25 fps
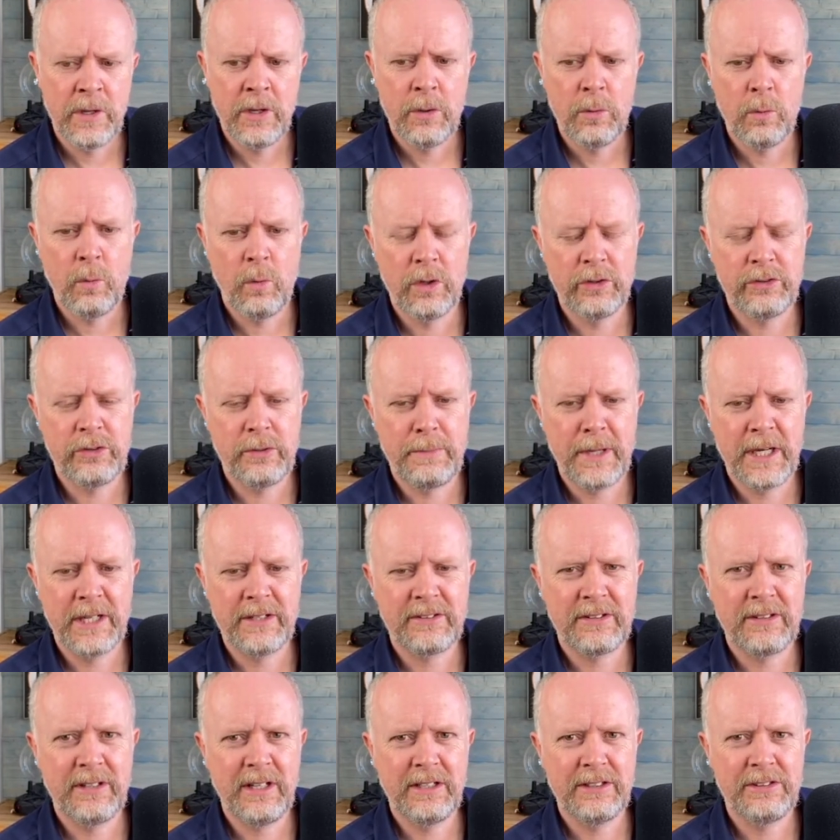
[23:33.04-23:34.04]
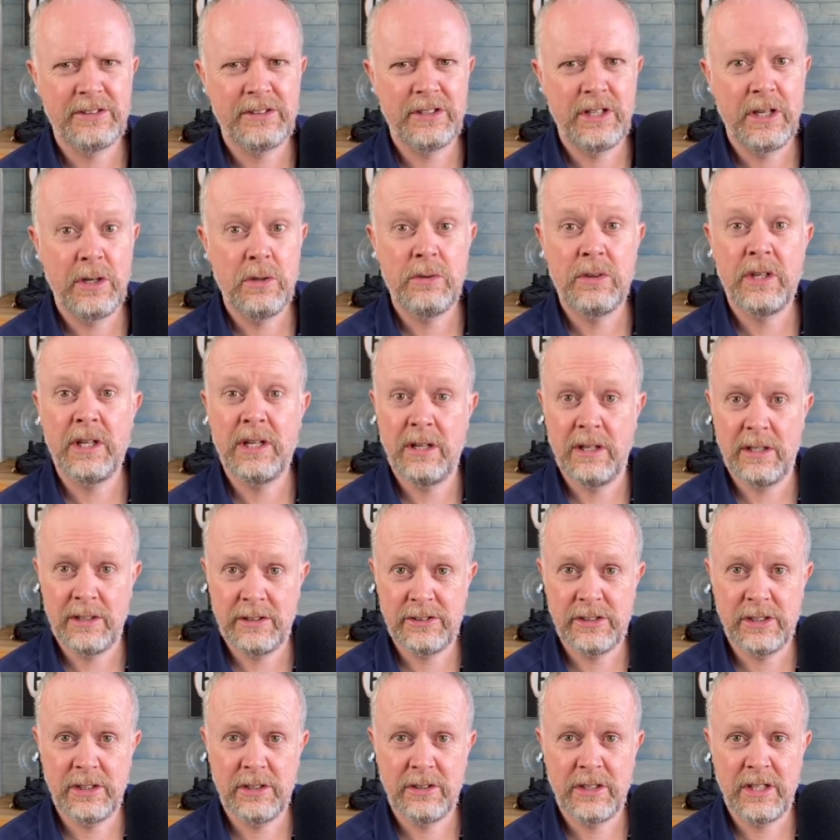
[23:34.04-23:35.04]
What do banks like to do? They like
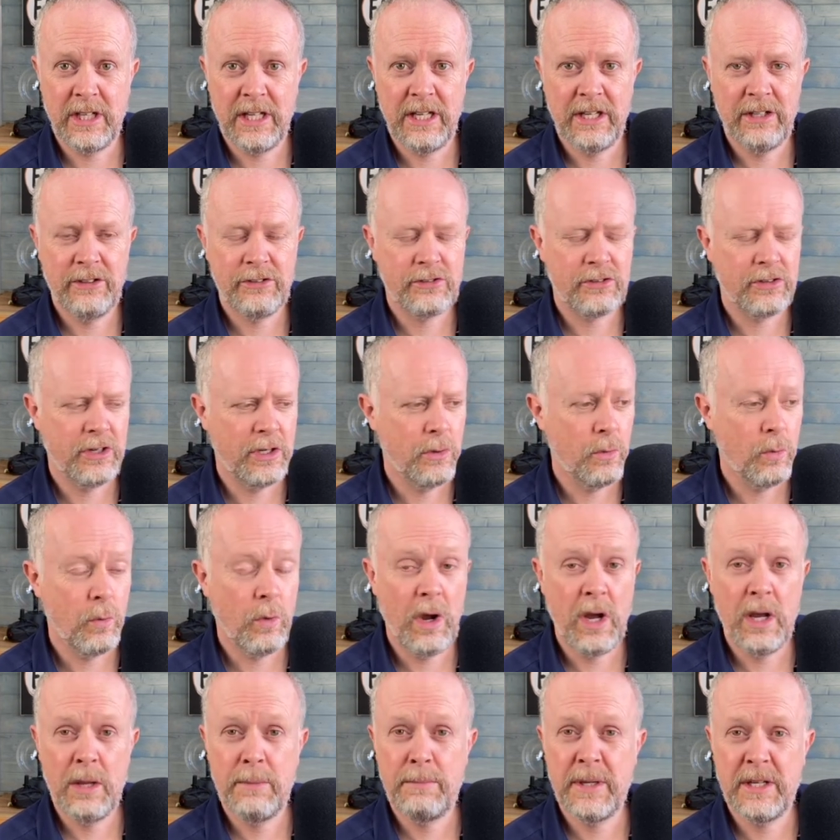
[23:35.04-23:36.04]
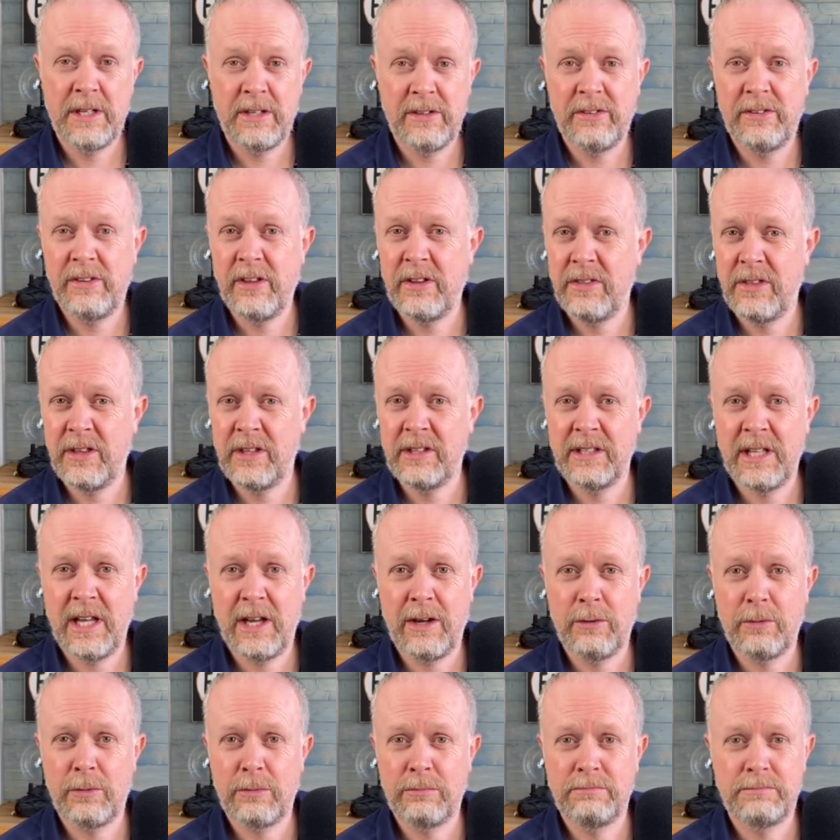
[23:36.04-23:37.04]
to look at history. Why? Because they think
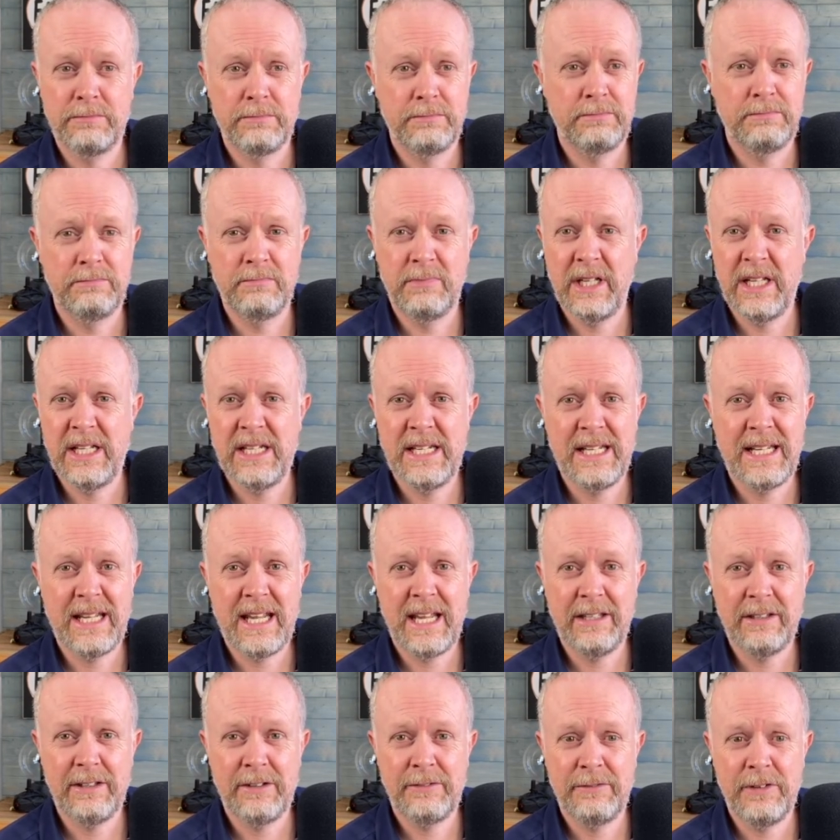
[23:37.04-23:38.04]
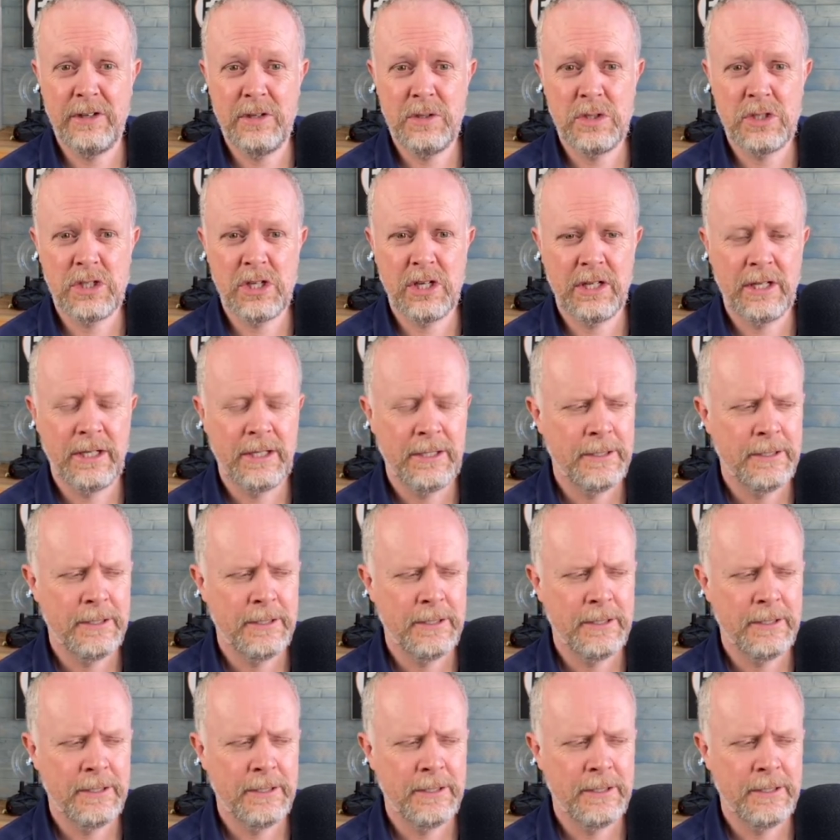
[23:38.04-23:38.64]
that'll indicate the future.